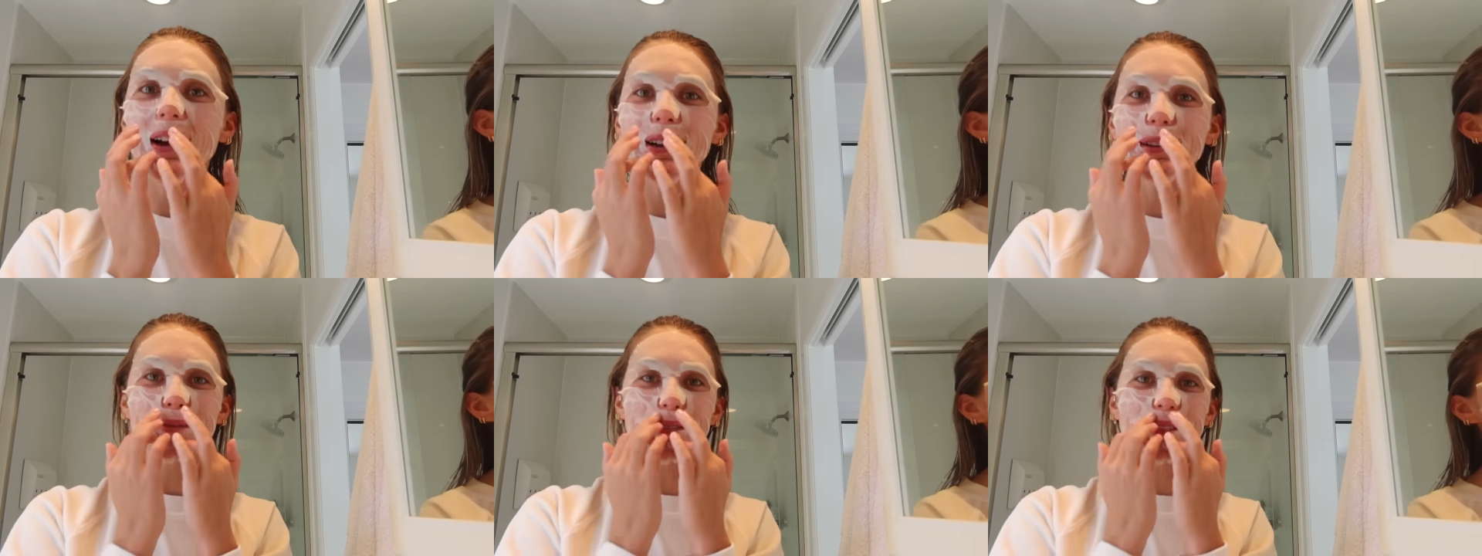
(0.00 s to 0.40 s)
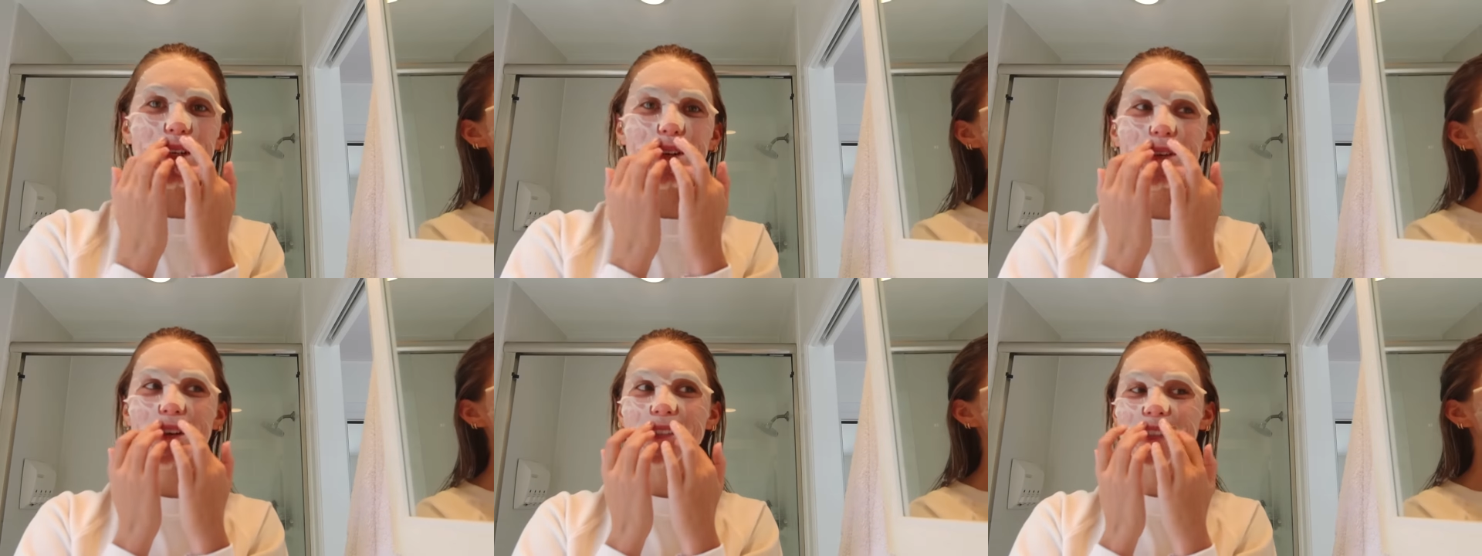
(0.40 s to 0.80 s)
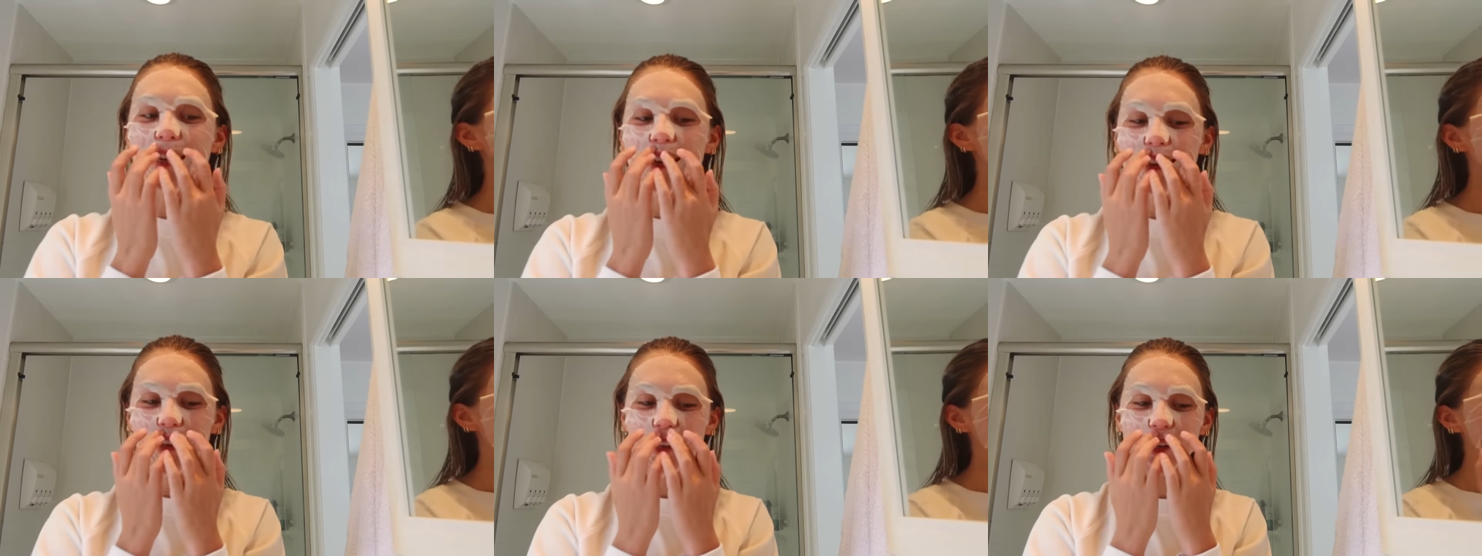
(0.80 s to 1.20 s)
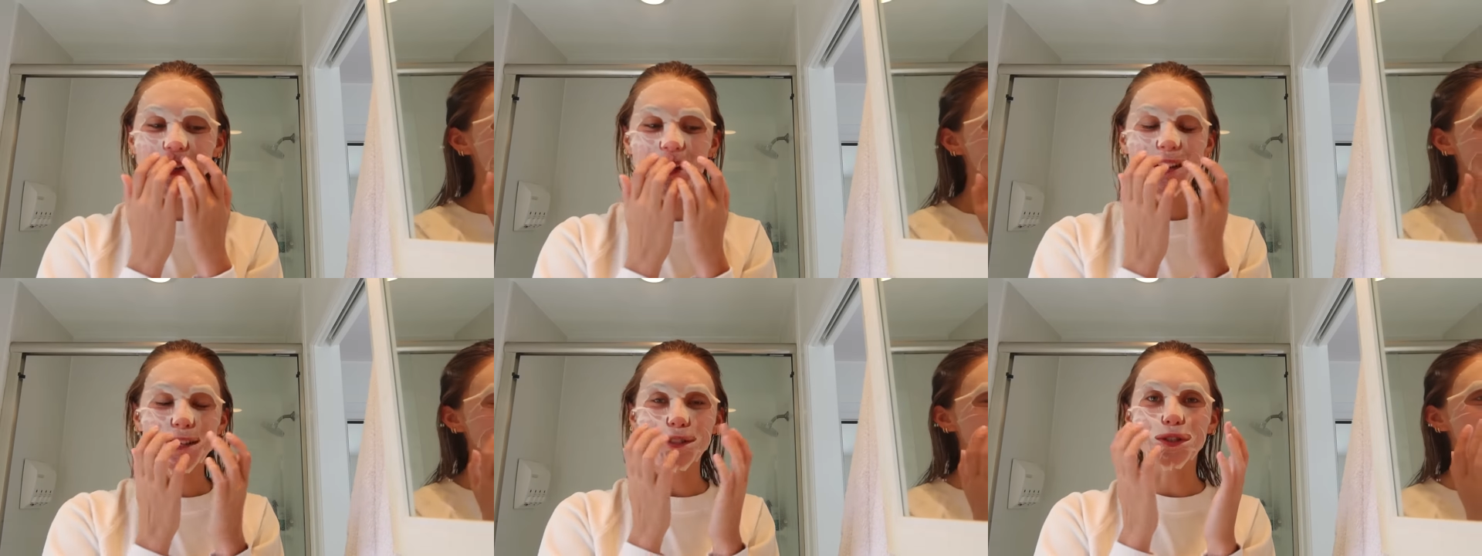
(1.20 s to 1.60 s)
I'm so
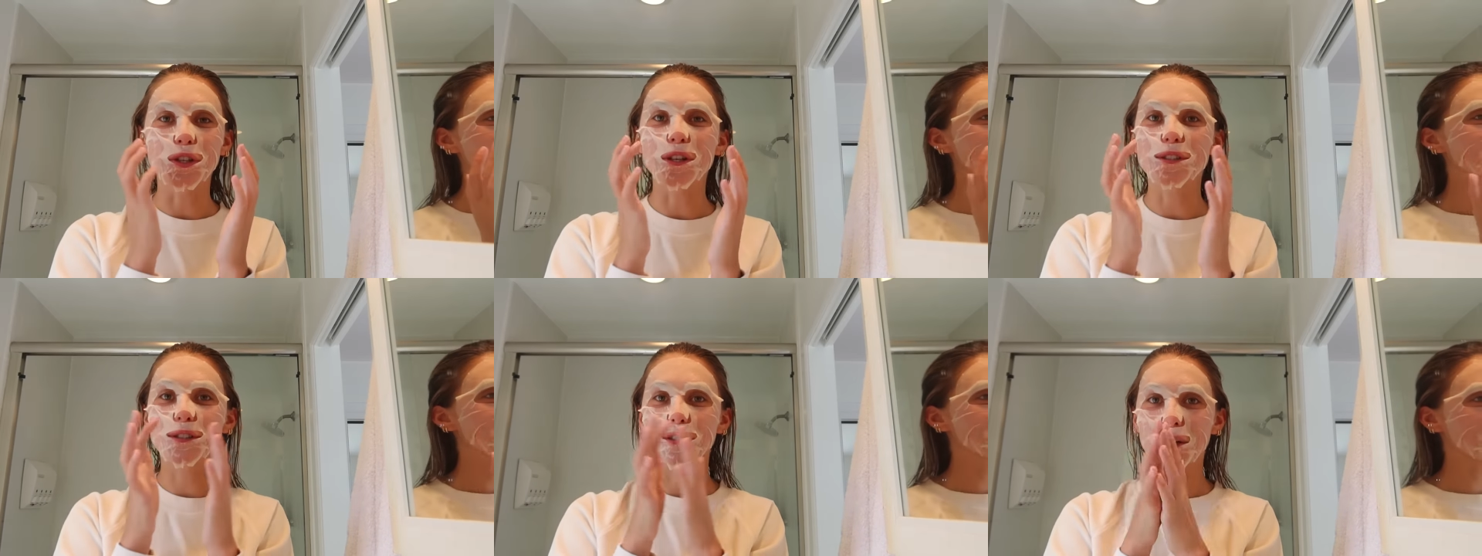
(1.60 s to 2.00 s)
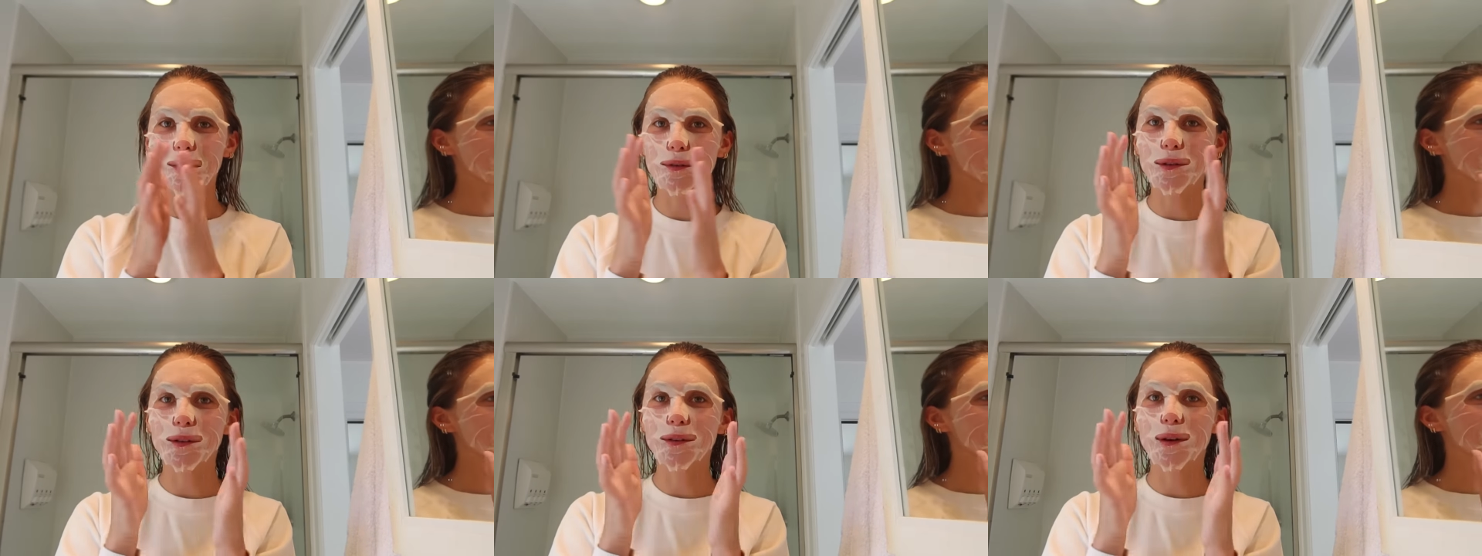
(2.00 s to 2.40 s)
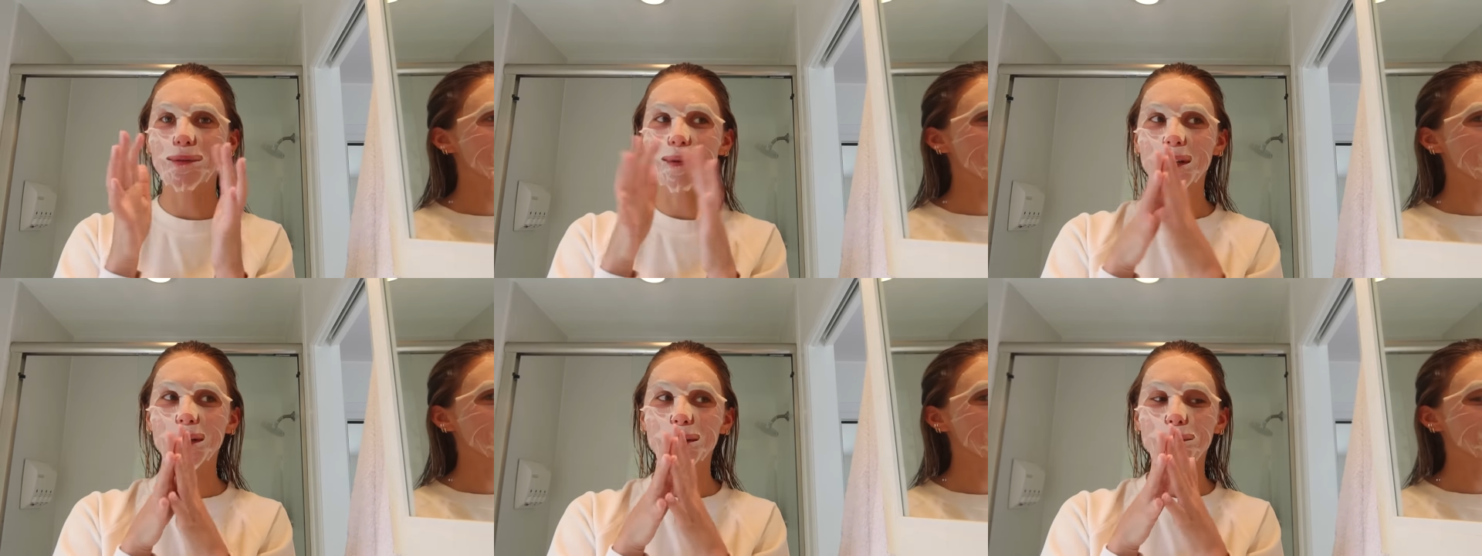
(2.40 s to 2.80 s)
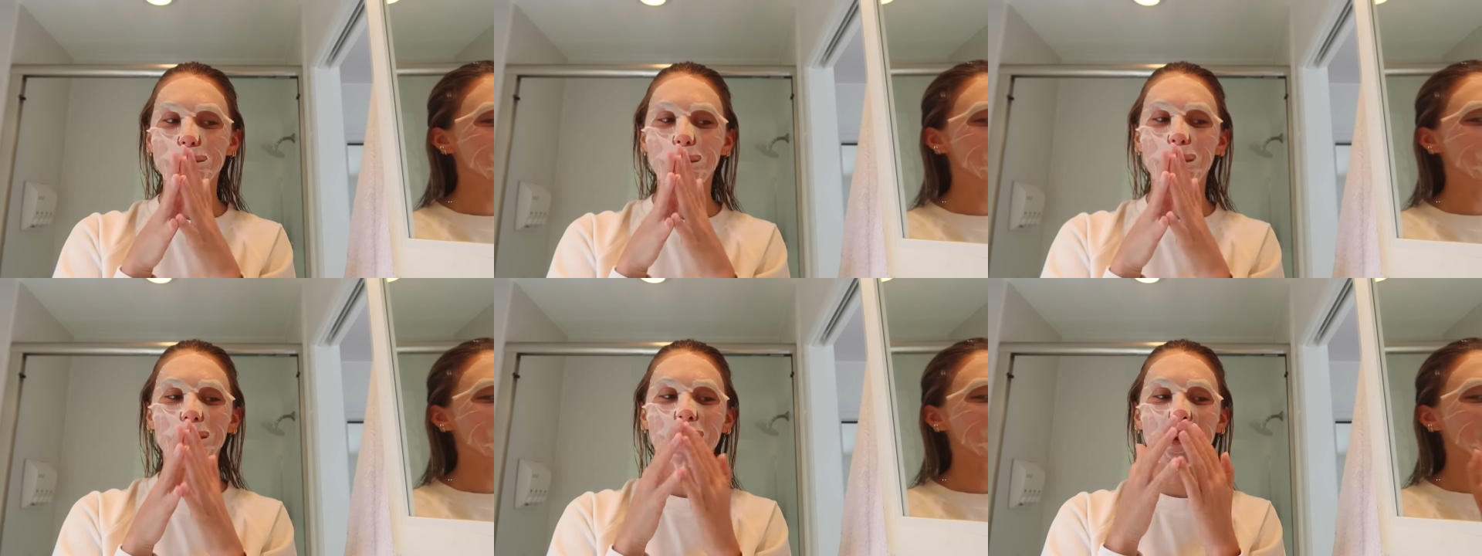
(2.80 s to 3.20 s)
excited. She has no clue I'm in
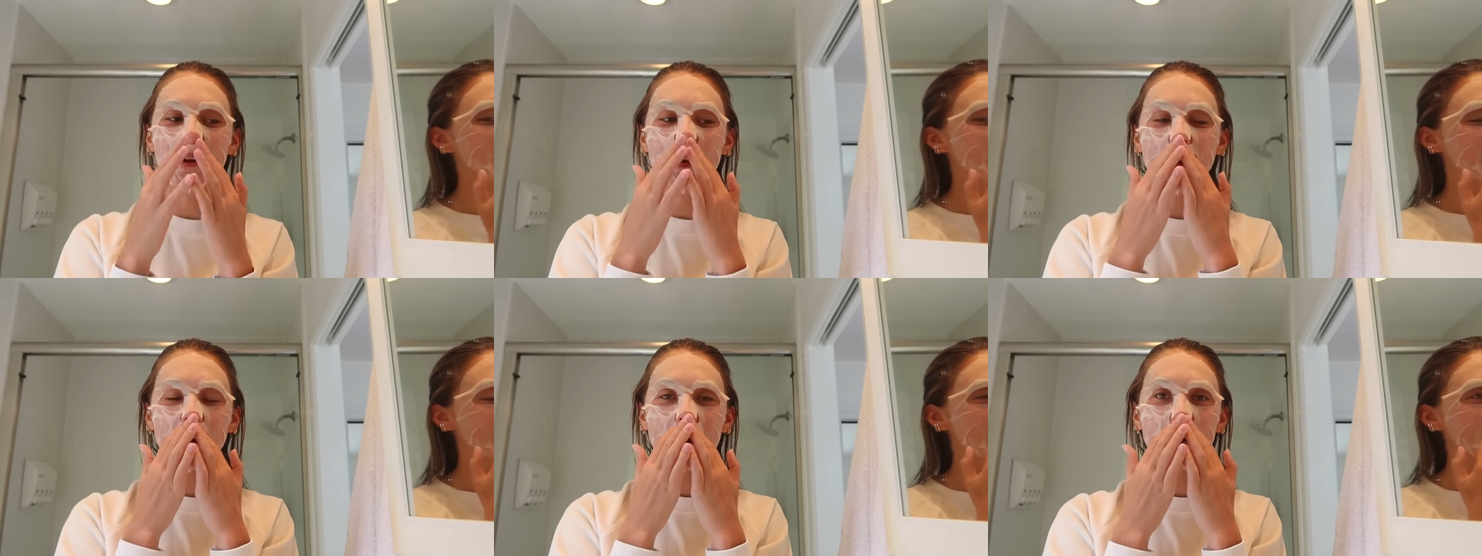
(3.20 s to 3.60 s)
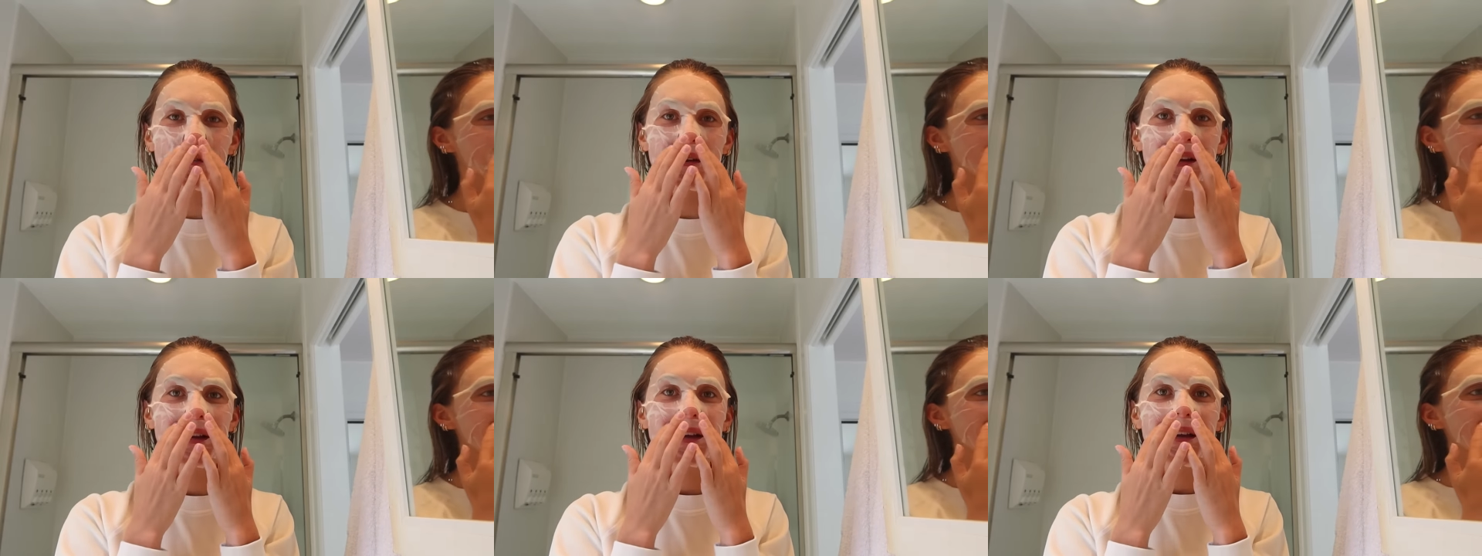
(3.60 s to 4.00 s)
Newport right now.